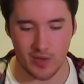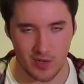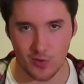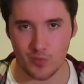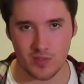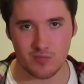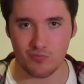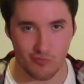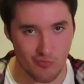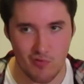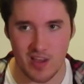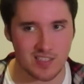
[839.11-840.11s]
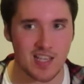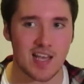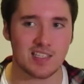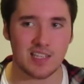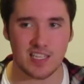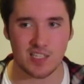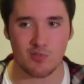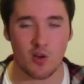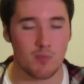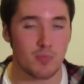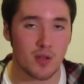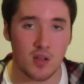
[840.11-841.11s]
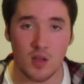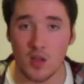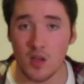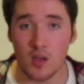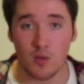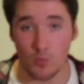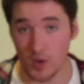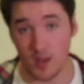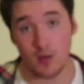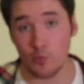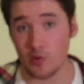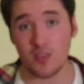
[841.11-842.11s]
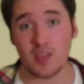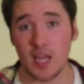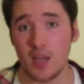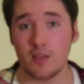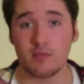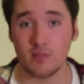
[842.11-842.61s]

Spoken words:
We can always reassess later on, but what do you think?